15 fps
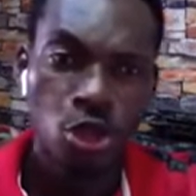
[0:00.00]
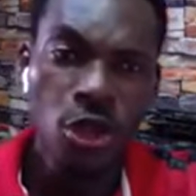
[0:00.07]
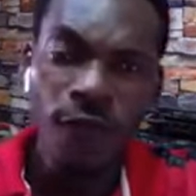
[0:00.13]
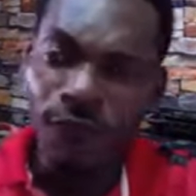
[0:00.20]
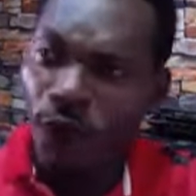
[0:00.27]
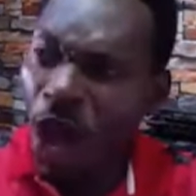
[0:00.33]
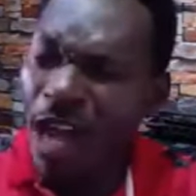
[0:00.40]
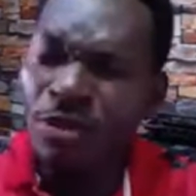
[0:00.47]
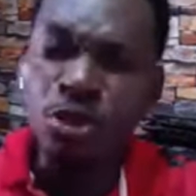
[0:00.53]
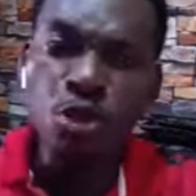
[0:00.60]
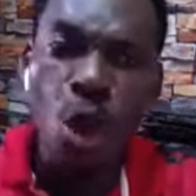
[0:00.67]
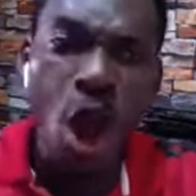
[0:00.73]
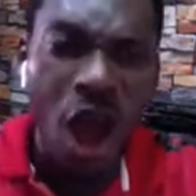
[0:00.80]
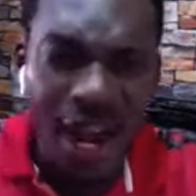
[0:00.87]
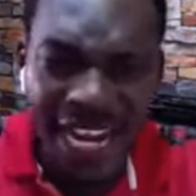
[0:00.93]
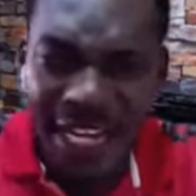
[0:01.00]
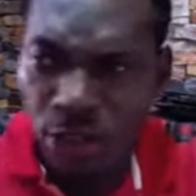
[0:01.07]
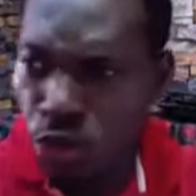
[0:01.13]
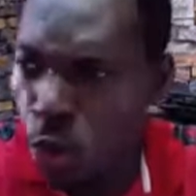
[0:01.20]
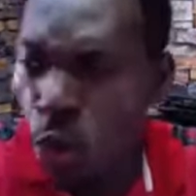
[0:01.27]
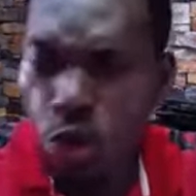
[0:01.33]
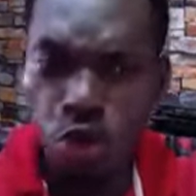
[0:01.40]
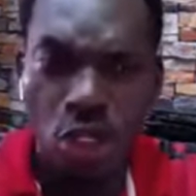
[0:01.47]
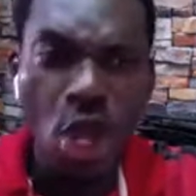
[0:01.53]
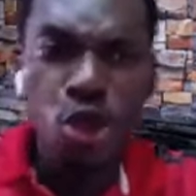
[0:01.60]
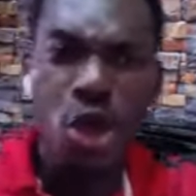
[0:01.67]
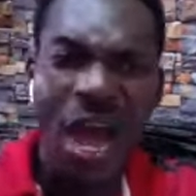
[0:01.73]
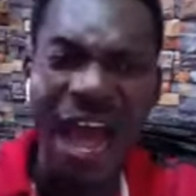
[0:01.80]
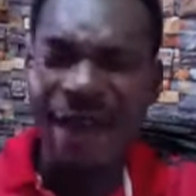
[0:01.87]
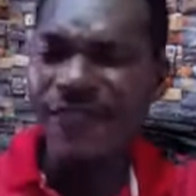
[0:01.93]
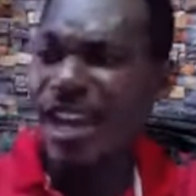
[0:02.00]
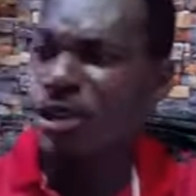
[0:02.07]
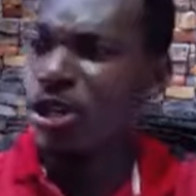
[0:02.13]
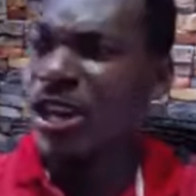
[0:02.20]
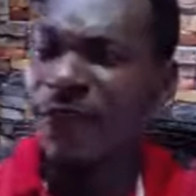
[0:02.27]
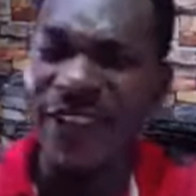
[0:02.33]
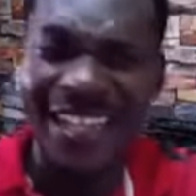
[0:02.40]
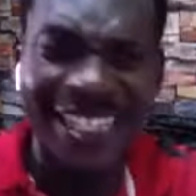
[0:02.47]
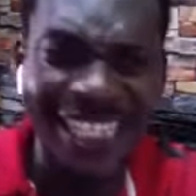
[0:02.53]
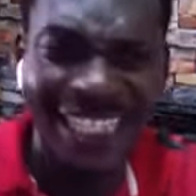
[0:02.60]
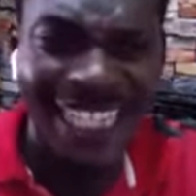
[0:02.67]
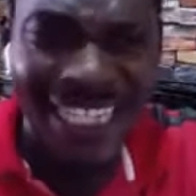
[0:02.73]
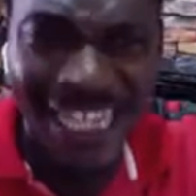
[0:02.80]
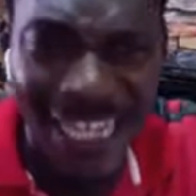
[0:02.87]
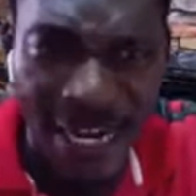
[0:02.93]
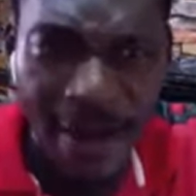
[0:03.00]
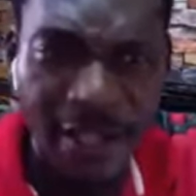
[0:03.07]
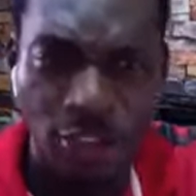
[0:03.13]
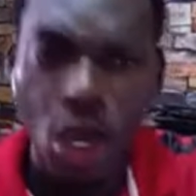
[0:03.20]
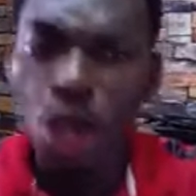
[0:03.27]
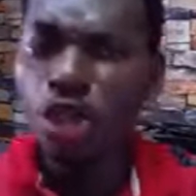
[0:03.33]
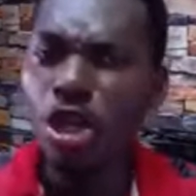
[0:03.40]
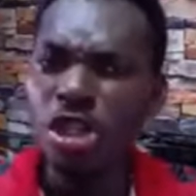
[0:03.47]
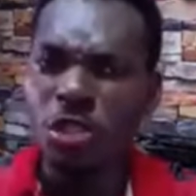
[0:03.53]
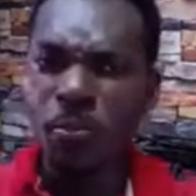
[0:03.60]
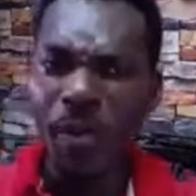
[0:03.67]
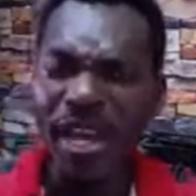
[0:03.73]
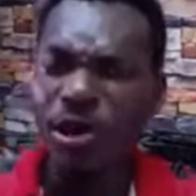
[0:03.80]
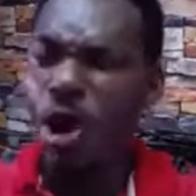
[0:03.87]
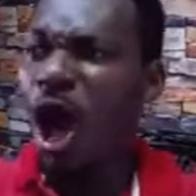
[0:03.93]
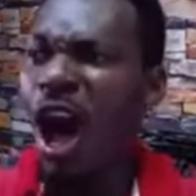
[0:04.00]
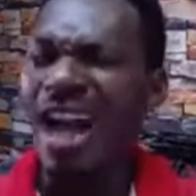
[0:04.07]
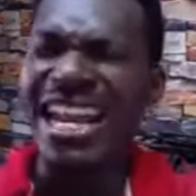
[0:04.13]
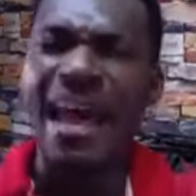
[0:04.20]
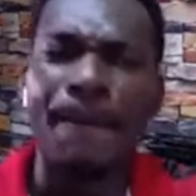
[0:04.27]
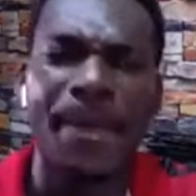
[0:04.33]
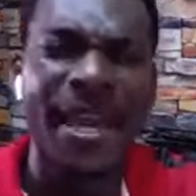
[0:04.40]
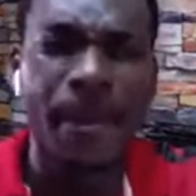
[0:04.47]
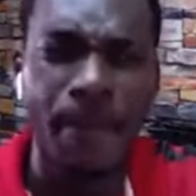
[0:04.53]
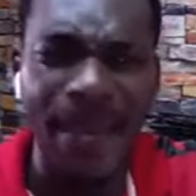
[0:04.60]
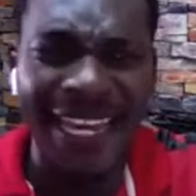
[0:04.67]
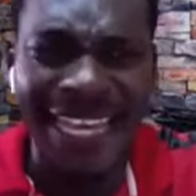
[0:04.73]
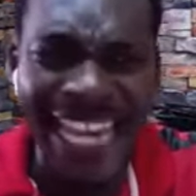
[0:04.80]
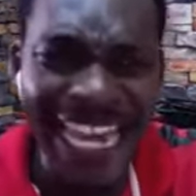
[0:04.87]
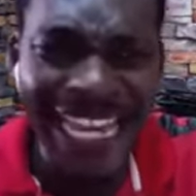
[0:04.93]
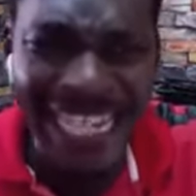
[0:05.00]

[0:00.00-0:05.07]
You've gone to all the schools. You have the university degrees. You speak all the big